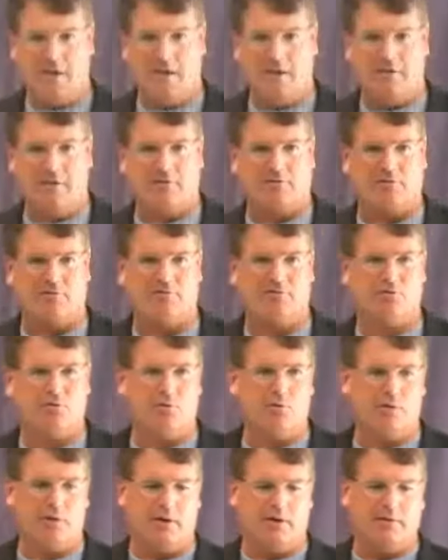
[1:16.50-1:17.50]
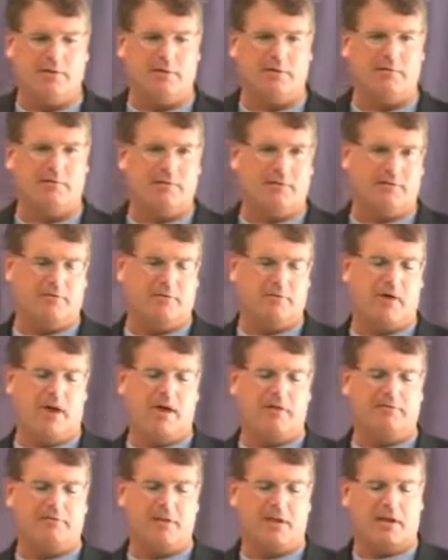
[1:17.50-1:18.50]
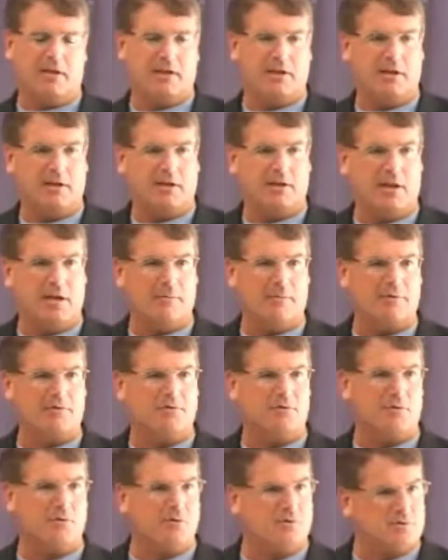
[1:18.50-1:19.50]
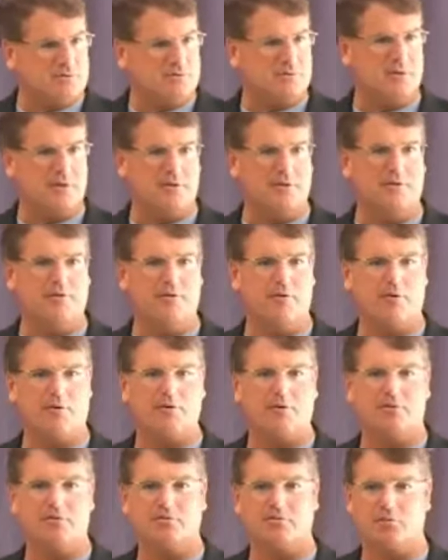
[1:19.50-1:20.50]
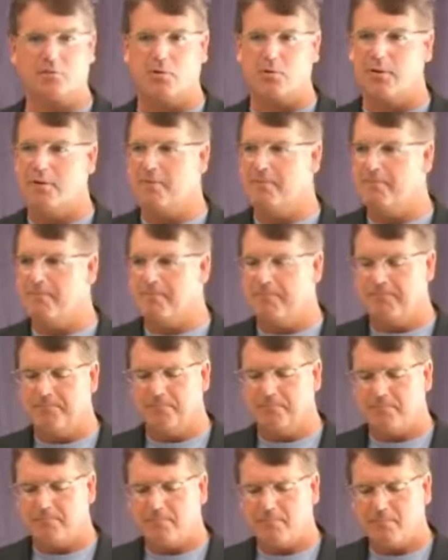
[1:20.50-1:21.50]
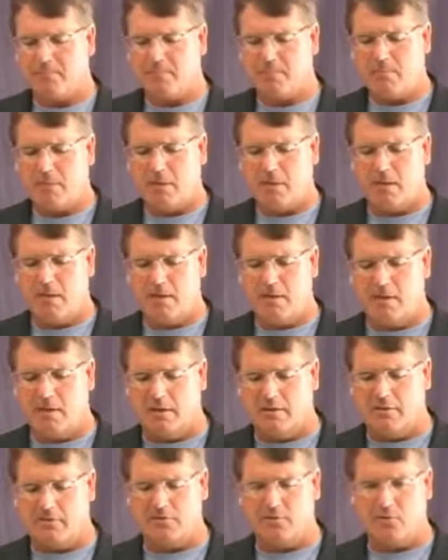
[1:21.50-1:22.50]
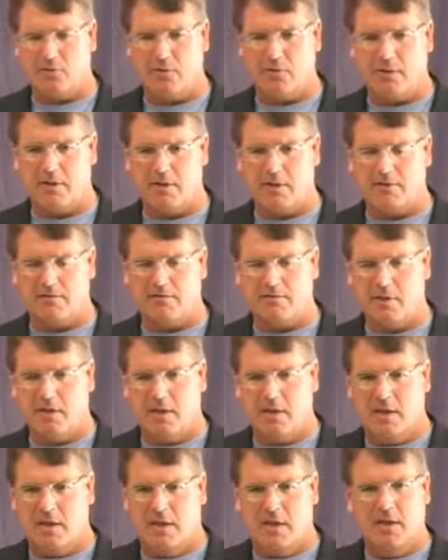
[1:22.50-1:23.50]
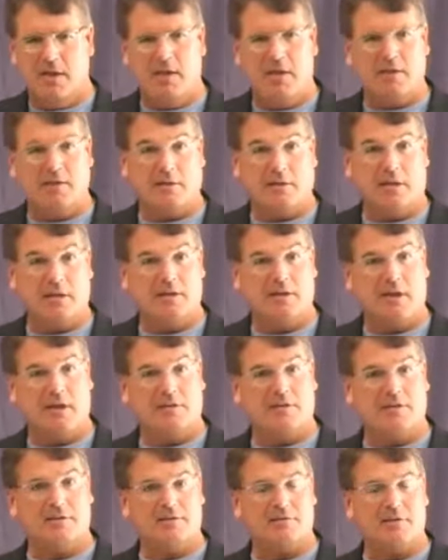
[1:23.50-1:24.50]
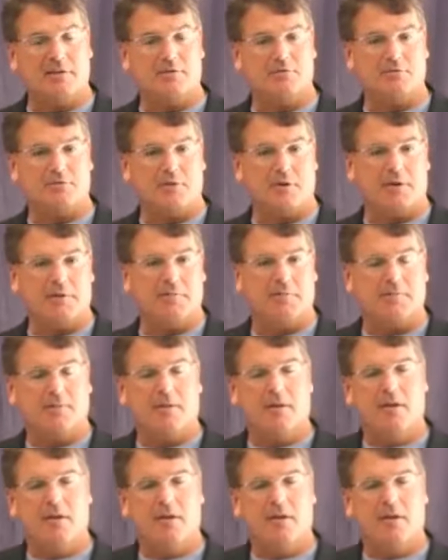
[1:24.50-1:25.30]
And there's a story that if you have taken an economics course, you've heard this story. And the story is, in the late 19th century,